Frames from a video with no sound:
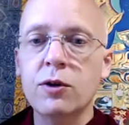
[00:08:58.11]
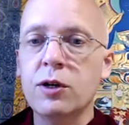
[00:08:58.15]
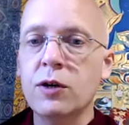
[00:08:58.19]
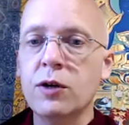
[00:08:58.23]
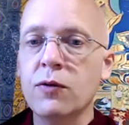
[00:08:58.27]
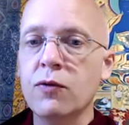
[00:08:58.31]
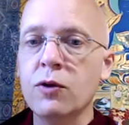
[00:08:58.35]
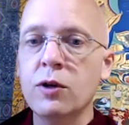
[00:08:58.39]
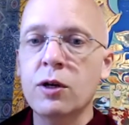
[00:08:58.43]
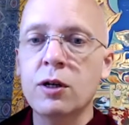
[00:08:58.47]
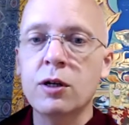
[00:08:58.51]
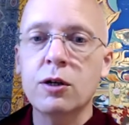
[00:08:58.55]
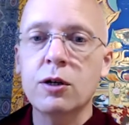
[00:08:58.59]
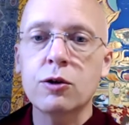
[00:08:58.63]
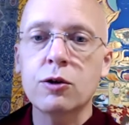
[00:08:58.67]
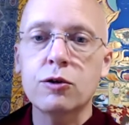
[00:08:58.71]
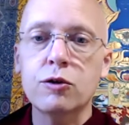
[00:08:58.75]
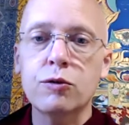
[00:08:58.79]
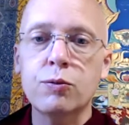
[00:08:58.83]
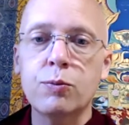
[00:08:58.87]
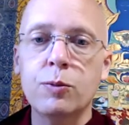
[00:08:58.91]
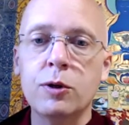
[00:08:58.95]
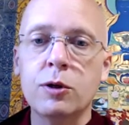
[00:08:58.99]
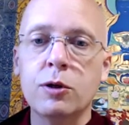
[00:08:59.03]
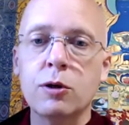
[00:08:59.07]
different english
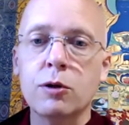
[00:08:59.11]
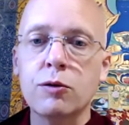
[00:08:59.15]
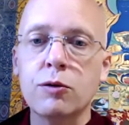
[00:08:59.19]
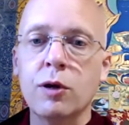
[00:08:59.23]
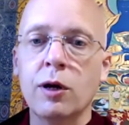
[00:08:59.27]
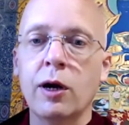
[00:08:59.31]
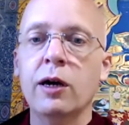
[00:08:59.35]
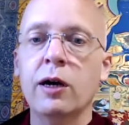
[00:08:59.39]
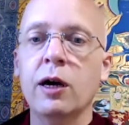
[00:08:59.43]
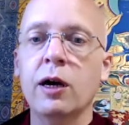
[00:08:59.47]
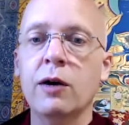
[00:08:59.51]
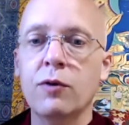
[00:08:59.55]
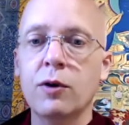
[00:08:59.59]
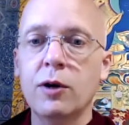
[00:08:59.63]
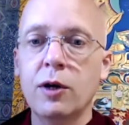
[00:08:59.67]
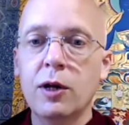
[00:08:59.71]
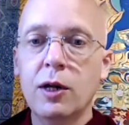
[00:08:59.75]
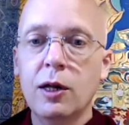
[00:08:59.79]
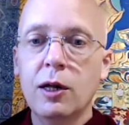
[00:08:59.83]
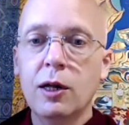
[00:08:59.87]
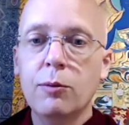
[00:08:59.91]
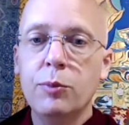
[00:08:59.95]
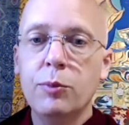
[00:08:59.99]
speakers i have